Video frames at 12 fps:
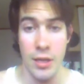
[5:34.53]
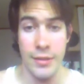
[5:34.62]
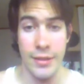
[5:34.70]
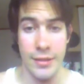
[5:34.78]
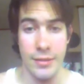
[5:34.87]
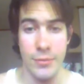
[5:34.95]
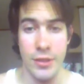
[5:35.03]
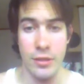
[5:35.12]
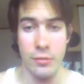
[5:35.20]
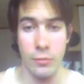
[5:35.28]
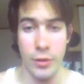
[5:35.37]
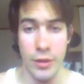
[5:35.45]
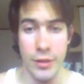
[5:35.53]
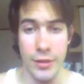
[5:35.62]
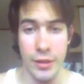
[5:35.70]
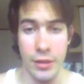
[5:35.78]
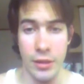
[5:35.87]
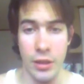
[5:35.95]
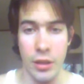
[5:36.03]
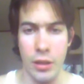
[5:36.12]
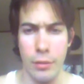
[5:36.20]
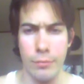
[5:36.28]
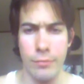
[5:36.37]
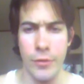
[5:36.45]
to get some work done.
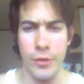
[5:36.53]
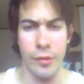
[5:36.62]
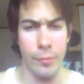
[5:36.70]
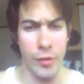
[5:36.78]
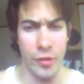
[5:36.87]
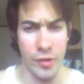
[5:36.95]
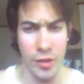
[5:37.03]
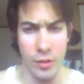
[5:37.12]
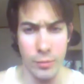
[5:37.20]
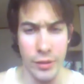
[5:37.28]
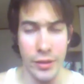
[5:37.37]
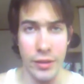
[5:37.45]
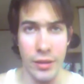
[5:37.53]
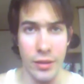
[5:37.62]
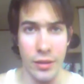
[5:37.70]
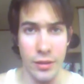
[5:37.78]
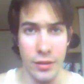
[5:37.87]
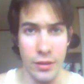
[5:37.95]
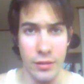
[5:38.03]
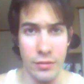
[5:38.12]
Most notably the